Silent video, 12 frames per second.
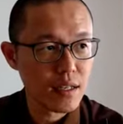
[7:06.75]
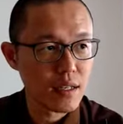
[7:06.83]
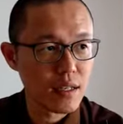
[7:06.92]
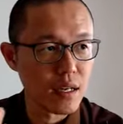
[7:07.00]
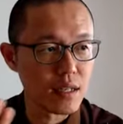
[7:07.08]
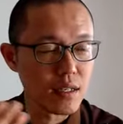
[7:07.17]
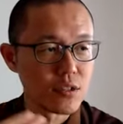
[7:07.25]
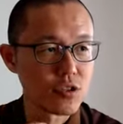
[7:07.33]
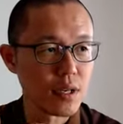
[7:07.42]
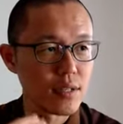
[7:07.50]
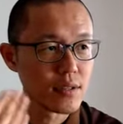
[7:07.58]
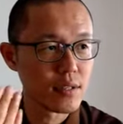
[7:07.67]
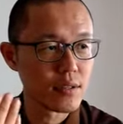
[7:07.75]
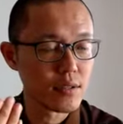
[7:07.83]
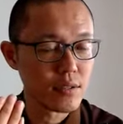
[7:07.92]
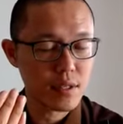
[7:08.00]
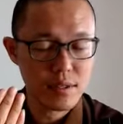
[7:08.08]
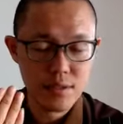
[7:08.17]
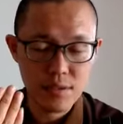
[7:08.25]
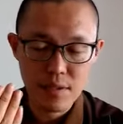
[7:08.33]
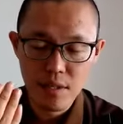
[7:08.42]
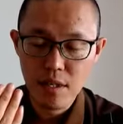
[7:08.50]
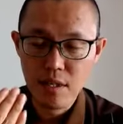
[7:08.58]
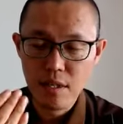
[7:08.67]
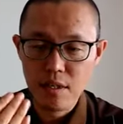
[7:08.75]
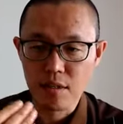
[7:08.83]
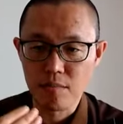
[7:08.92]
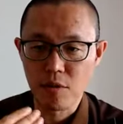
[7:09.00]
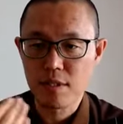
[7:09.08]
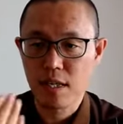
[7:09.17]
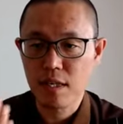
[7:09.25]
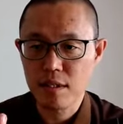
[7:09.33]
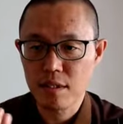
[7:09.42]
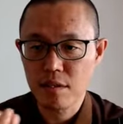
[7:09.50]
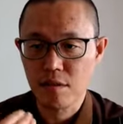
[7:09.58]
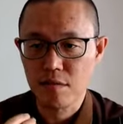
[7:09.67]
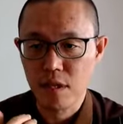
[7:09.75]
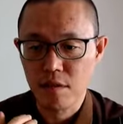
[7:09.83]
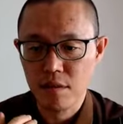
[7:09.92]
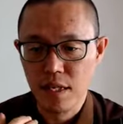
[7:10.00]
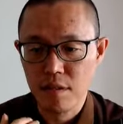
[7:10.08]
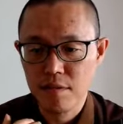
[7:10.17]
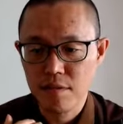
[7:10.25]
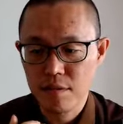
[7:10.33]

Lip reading: Yeah, the transientness, the mortality of our life,